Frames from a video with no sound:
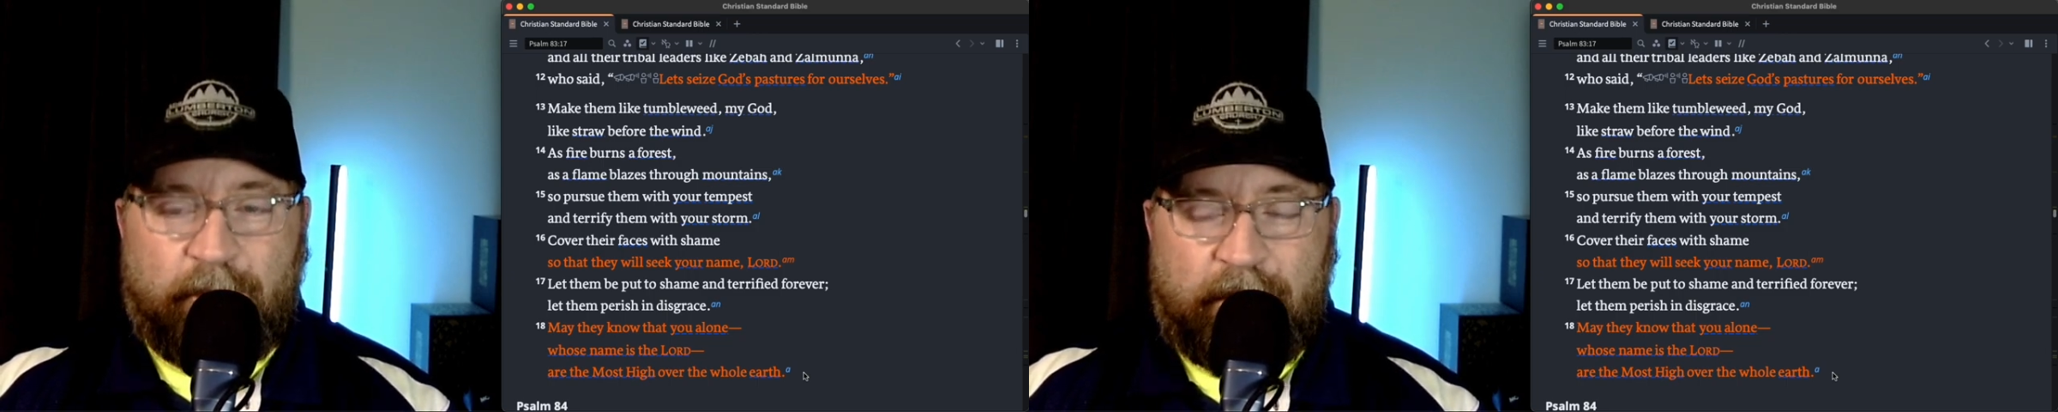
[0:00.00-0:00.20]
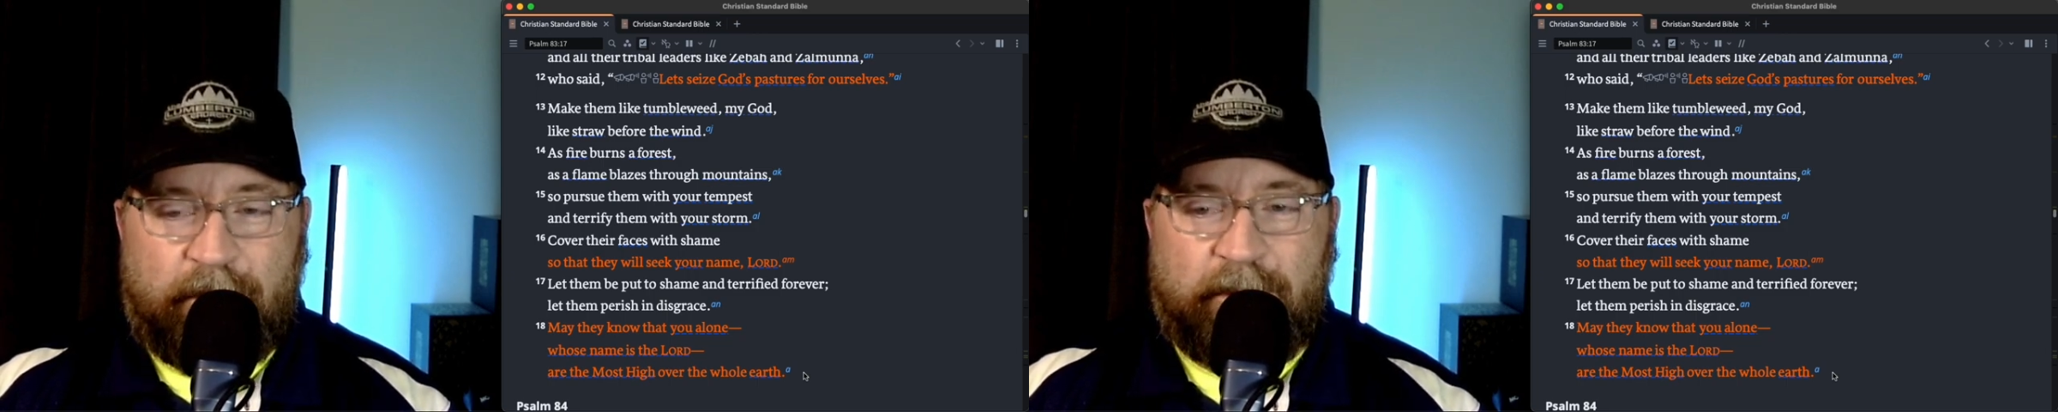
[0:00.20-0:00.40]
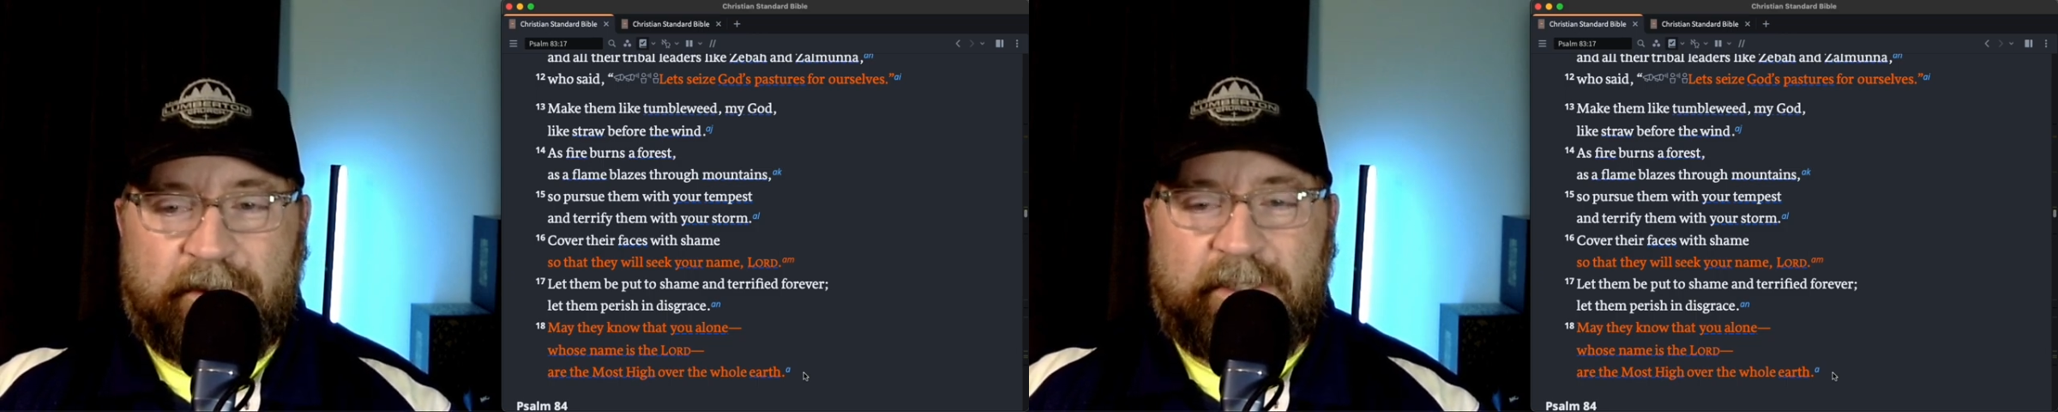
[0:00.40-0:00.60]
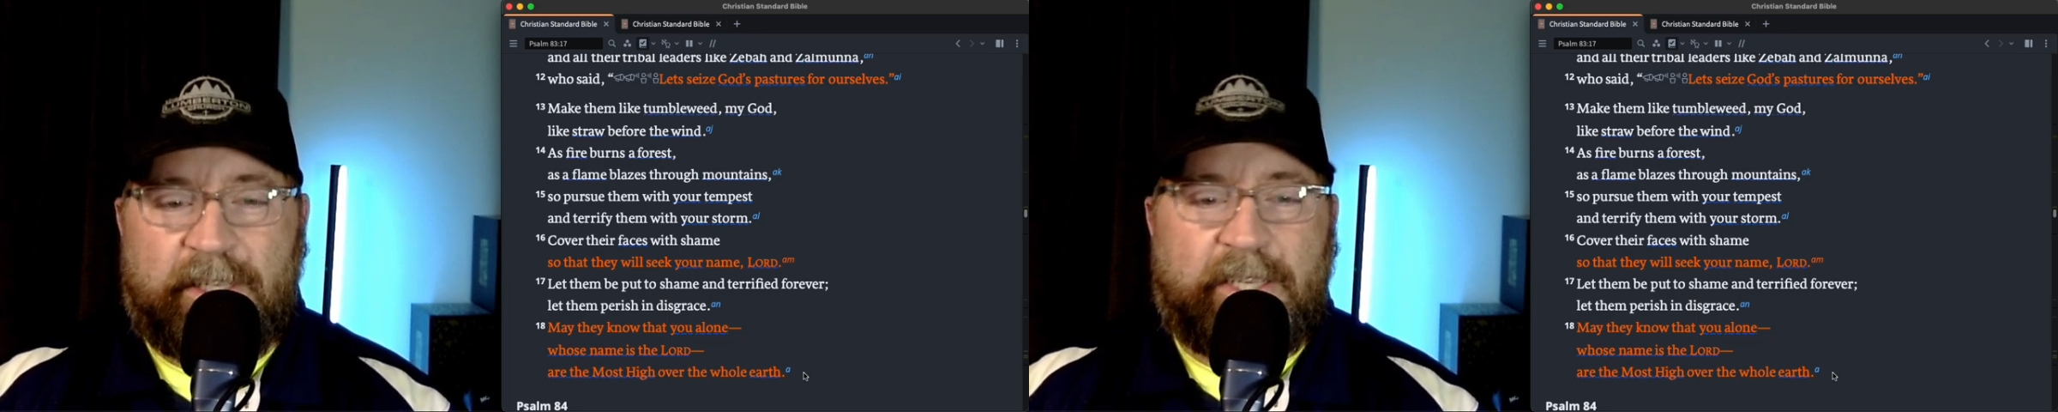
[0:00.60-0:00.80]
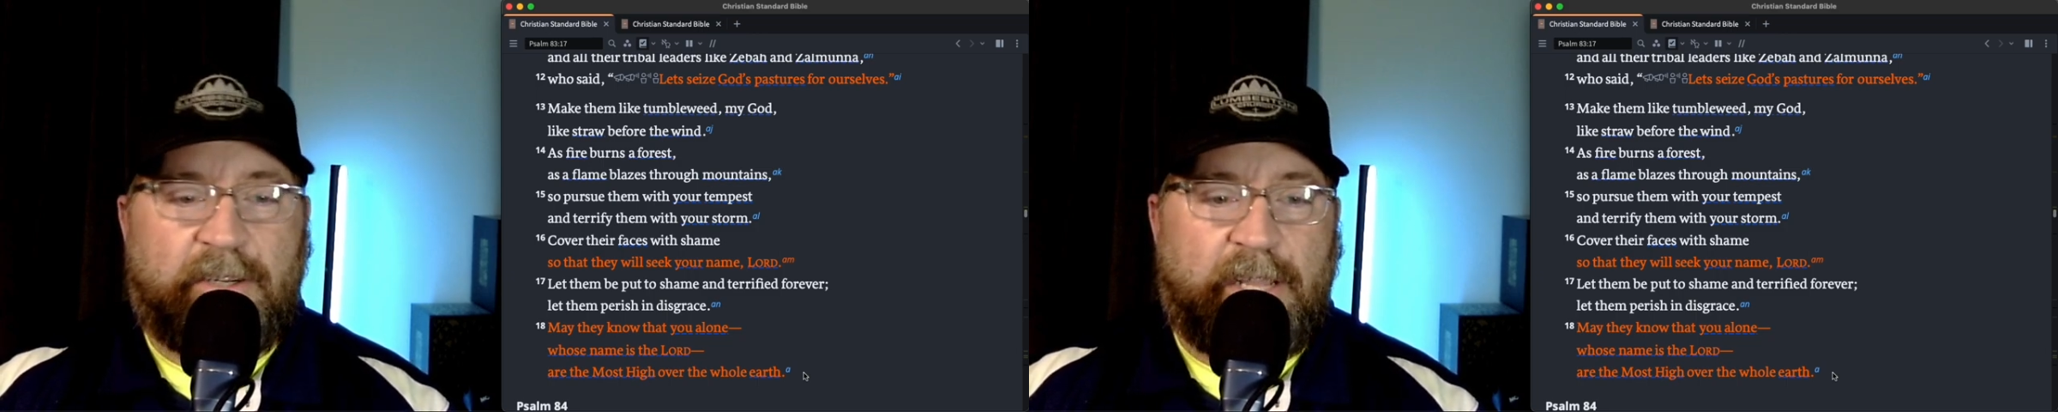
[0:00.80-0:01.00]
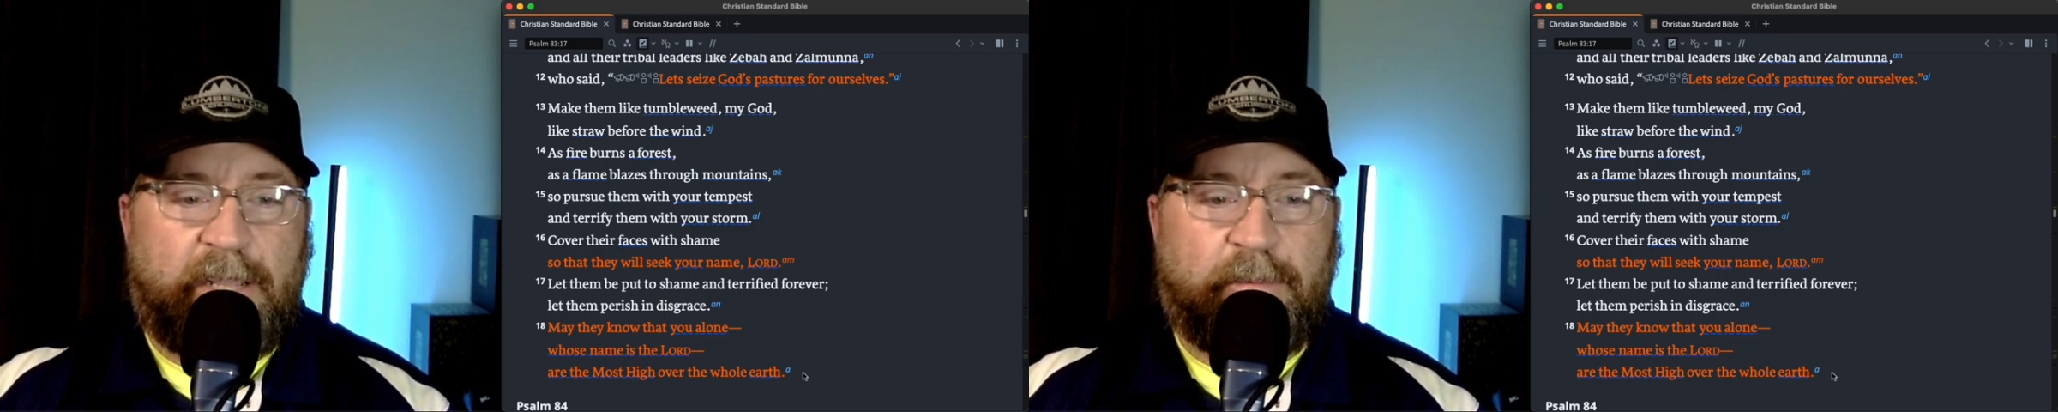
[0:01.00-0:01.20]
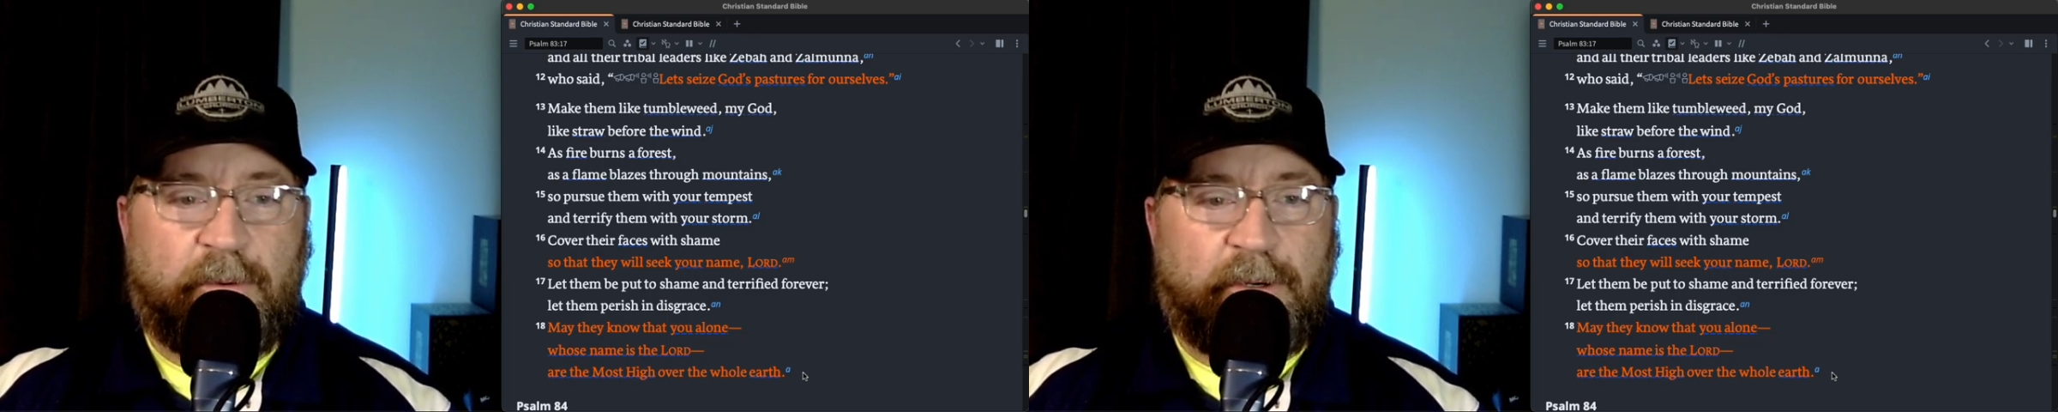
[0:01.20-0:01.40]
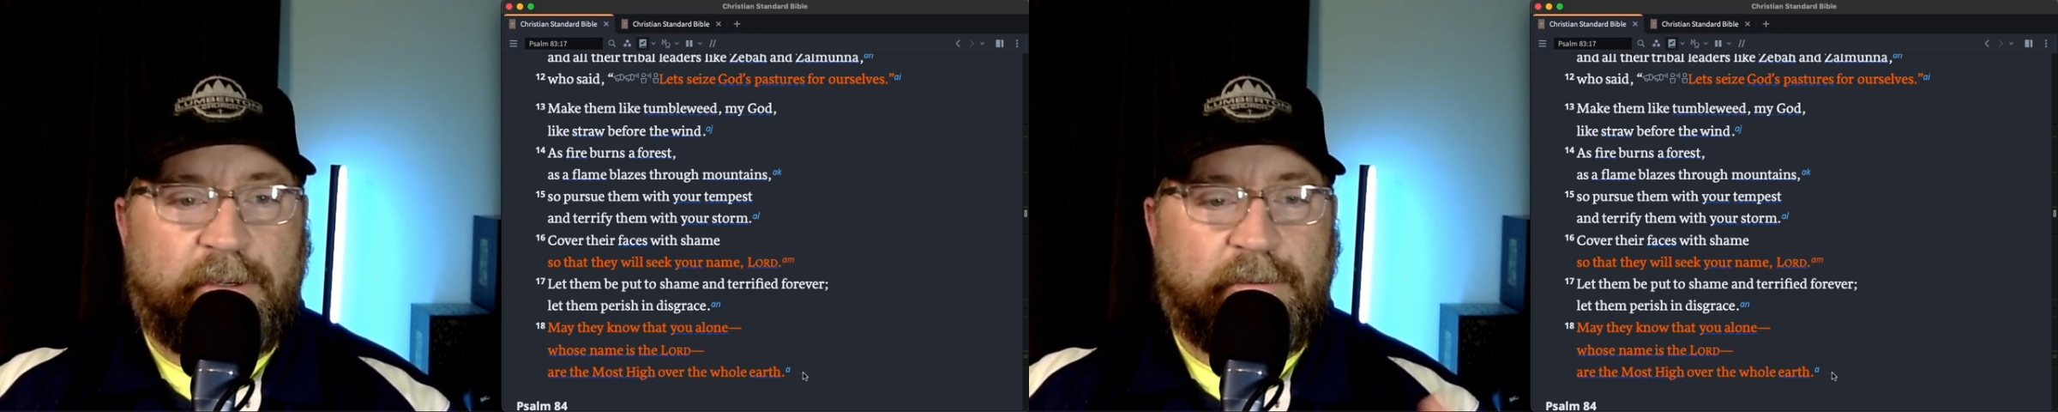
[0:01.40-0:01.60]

we will seek your name, Lord.